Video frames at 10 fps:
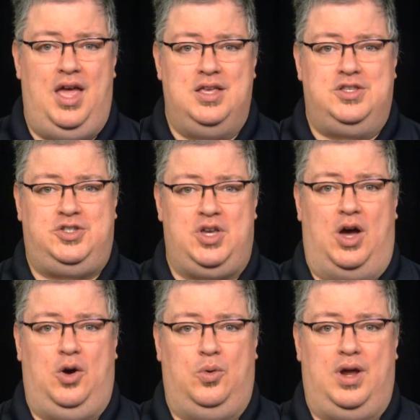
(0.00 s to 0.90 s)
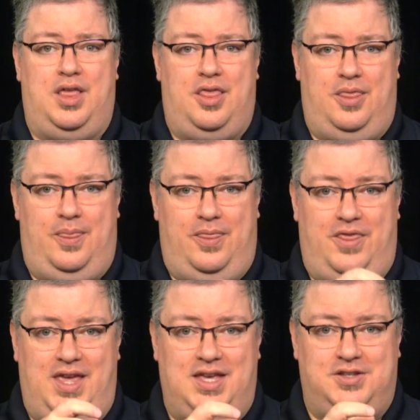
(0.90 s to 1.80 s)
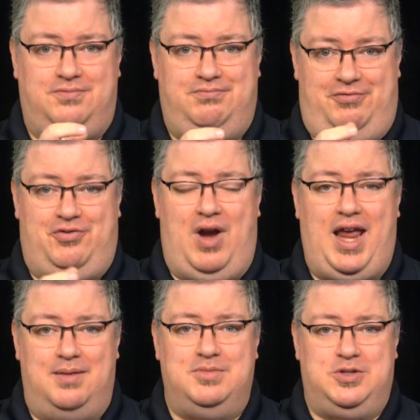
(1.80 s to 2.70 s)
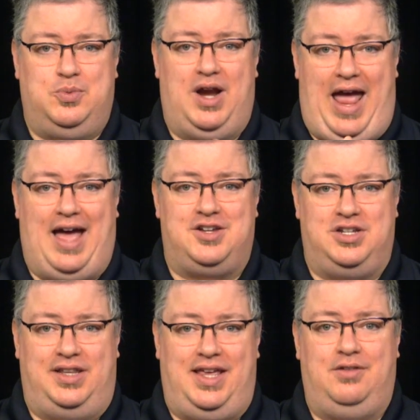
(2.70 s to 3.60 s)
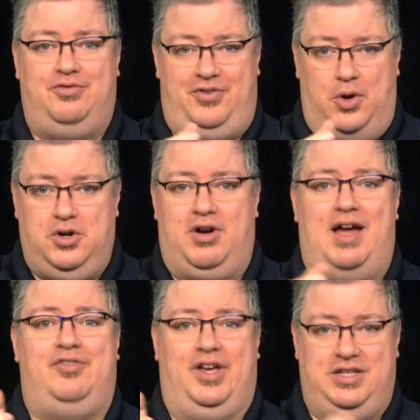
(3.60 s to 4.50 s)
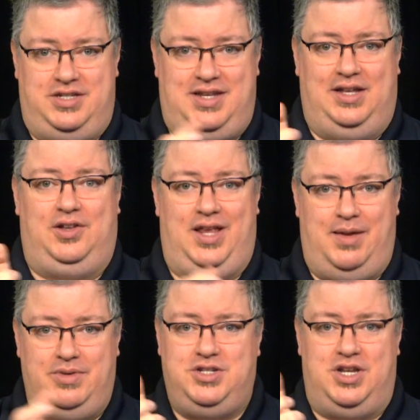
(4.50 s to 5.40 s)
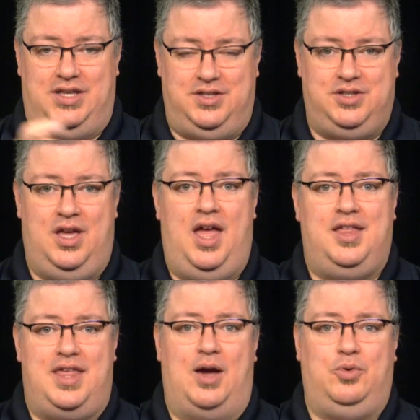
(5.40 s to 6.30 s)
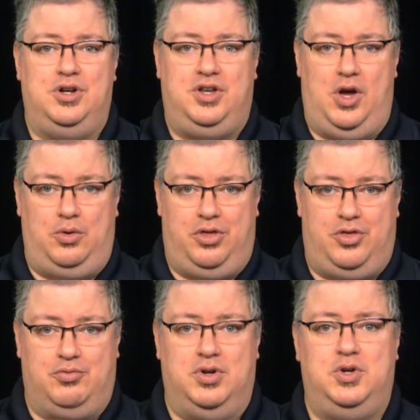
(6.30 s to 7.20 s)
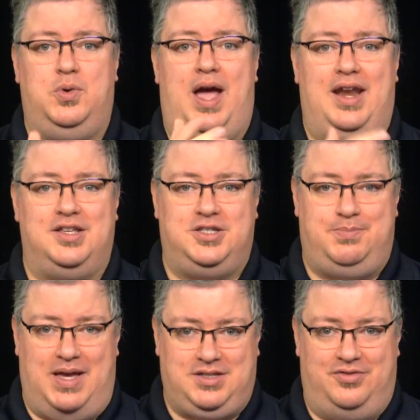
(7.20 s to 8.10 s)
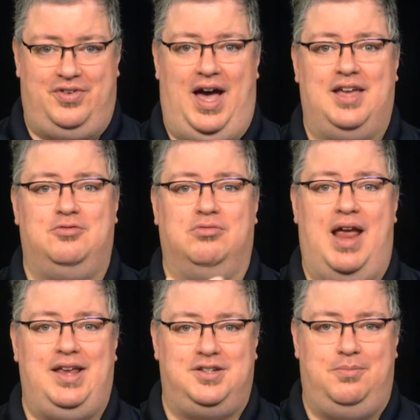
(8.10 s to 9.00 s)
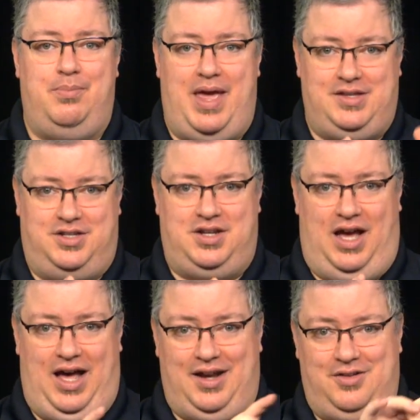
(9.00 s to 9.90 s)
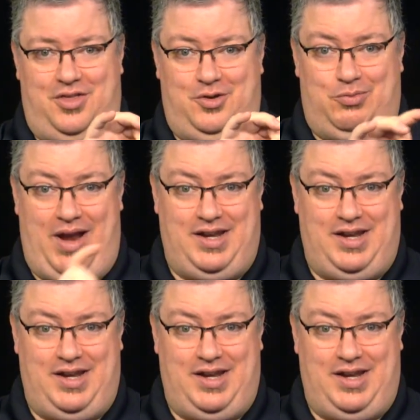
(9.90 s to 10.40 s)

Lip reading: So these frames were actually photographic still images that would go through at a specified rate based on the rate